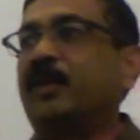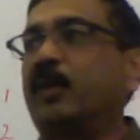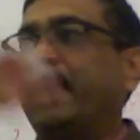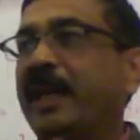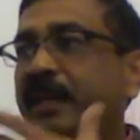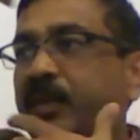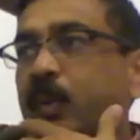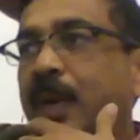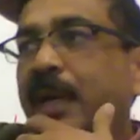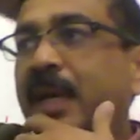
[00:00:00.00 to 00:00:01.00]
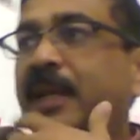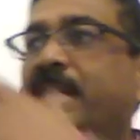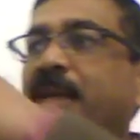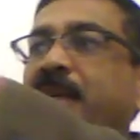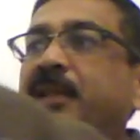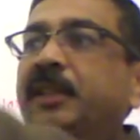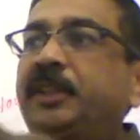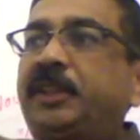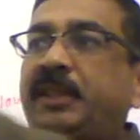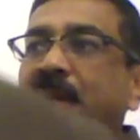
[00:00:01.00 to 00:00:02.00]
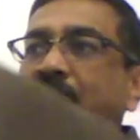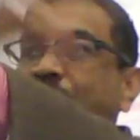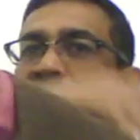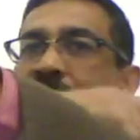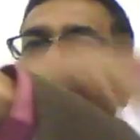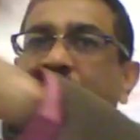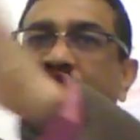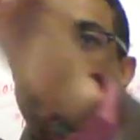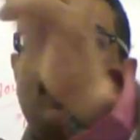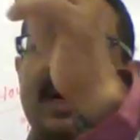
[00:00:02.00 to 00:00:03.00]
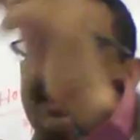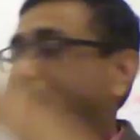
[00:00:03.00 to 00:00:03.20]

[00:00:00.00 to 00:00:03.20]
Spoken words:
So head is 1 9, each upper limb is 1